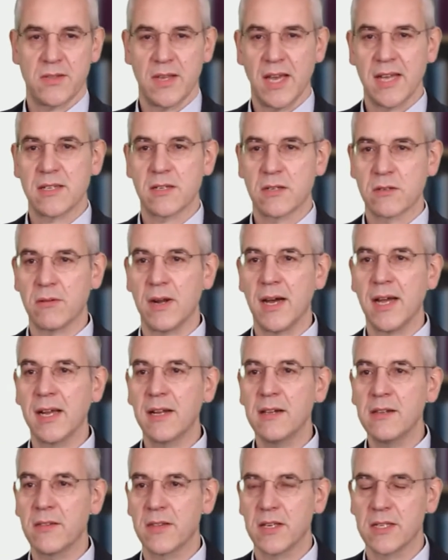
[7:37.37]
that
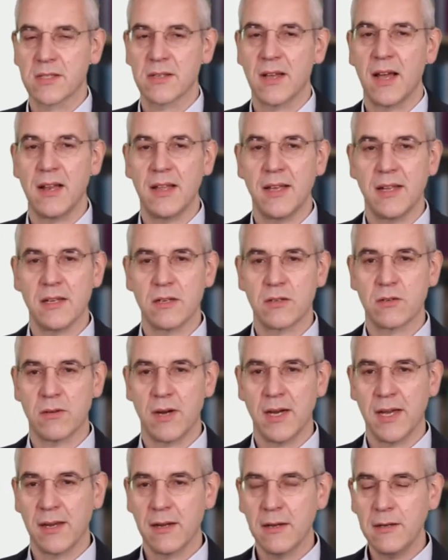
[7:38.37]
triangle, this dilated
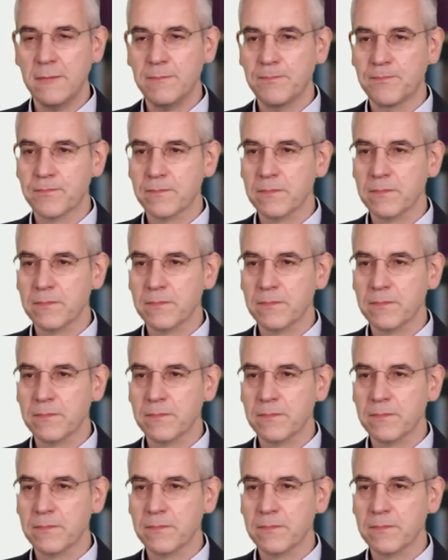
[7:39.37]
triangle.